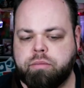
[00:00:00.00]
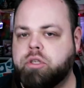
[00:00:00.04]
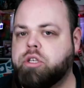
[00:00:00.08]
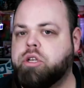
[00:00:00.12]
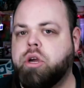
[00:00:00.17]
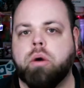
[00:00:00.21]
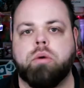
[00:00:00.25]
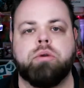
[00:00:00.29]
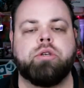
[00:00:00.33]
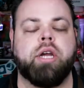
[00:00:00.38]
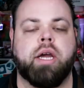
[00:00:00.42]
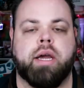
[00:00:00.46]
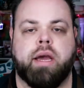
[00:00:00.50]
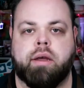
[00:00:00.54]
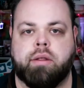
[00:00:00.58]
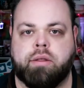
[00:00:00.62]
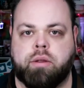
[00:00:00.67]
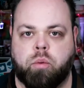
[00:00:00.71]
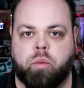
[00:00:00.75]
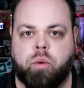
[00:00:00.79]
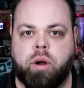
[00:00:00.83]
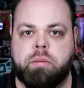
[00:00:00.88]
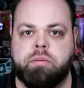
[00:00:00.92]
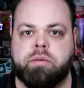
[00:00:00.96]
go check out
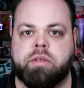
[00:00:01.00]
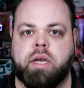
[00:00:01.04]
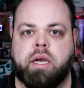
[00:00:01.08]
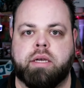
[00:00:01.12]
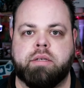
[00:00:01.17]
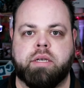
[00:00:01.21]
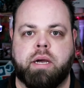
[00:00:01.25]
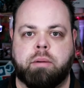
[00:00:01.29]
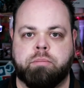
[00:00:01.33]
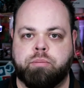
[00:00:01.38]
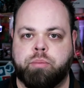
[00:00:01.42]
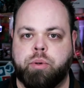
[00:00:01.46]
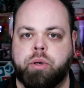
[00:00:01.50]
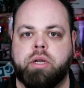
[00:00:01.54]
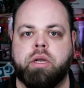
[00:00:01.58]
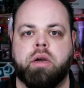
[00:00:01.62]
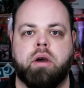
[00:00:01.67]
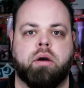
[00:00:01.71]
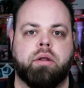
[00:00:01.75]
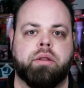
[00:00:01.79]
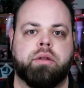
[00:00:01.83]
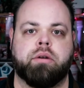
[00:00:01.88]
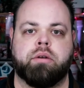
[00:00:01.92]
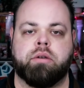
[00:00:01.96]
their websites. I'm putting
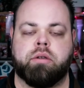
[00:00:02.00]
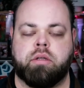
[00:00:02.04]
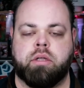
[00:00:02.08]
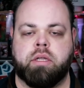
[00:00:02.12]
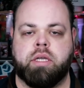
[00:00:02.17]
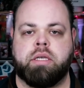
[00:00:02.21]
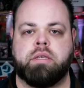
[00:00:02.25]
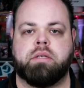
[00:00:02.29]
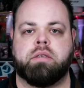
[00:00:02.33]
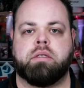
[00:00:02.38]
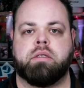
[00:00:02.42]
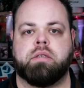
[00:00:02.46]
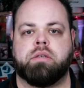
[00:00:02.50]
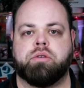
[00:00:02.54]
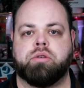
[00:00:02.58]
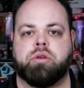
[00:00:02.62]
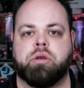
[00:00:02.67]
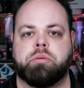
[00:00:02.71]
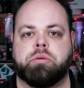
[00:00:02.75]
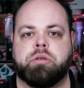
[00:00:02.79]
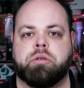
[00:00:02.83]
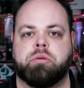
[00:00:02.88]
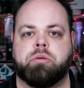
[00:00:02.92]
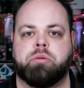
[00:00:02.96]
all their links in
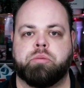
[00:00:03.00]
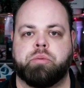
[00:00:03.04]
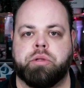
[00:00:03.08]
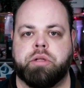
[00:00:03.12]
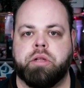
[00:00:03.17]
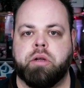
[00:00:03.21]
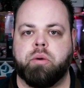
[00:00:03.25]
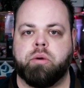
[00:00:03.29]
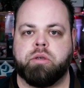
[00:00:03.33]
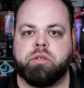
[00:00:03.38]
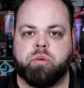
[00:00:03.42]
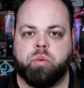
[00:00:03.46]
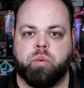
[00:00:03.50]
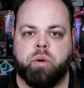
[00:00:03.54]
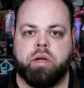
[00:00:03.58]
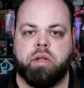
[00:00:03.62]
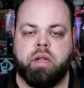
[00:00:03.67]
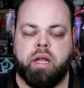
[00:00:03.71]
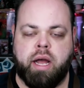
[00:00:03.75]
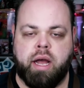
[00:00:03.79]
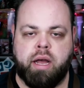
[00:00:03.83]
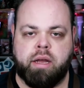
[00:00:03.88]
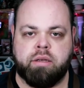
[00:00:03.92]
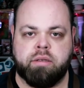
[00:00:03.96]
descriptions below, as
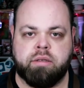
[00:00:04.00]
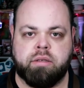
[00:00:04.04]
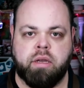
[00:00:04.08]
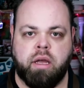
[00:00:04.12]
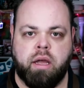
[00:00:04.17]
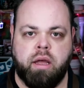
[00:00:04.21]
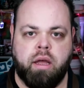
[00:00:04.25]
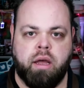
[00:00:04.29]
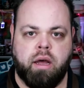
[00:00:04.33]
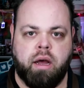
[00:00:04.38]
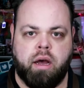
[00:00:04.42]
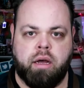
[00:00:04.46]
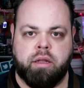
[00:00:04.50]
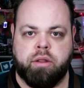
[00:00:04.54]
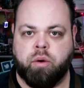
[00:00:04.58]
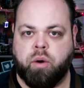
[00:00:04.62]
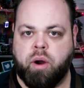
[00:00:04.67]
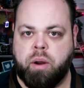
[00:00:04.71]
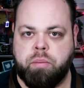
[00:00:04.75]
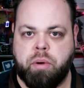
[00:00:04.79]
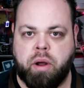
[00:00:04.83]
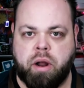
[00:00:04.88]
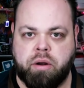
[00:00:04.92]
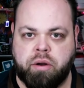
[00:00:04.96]
well as uh, the
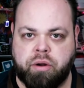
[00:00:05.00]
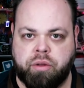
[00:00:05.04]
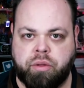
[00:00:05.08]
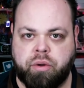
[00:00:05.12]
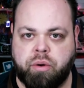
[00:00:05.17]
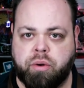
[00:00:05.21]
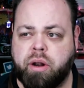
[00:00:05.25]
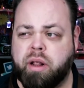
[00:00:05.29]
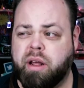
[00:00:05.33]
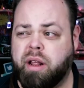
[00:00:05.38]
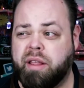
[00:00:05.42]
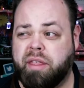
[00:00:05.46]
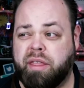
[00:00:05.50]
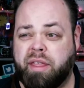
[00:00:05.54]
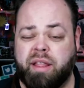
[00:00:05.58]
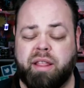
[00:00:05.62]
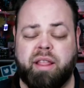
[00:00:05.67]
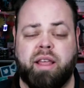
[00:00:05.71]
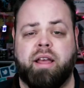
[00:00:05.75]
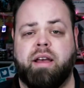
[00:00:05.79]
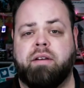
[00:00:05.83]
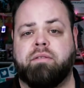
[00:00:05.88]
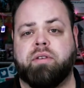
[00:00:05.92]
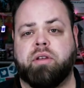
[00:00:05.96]
Great Pottery Throwdown. I think
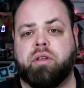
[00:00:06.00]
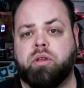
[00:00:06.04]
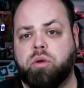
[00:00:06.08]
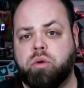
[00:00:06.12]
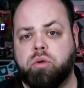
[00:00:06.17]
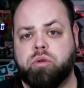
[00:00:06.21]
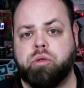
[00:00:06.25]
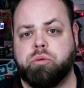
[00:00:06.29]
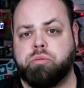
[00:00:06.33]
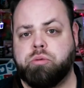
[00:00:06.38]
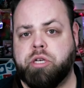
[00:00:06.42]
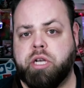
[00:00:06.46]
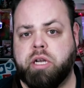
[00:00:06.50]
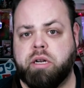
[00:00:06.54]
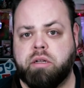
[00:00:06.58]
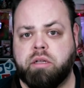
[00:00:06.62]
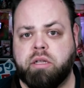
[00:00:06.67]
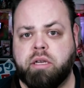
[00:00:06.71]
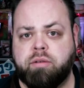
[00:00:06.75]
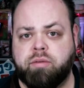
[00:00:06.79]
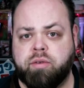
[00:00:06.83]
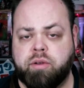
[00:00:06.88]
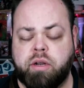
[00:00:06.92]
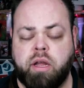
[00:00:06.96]
they have a YouTube channel
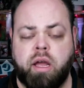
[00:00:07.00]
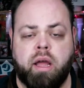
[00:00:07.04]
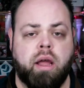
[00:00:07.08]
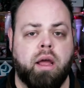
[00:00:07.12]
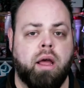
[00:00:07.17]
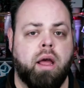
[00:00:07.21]
even.